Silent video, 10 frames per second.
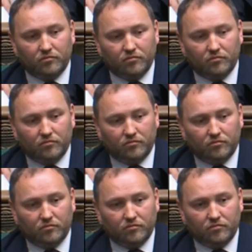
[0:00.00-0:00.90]

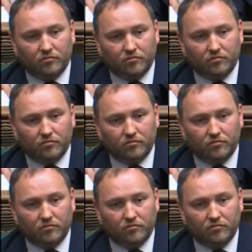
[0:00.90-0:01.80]

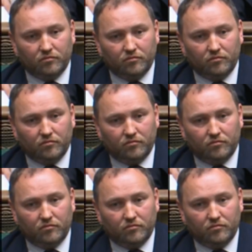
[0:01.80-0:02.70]

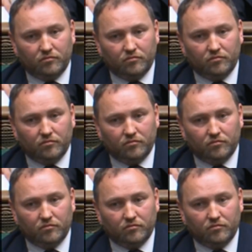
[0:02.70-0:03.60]

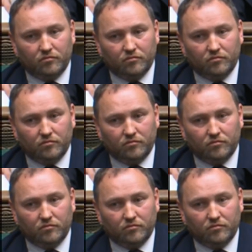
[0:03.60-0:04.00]
(silent)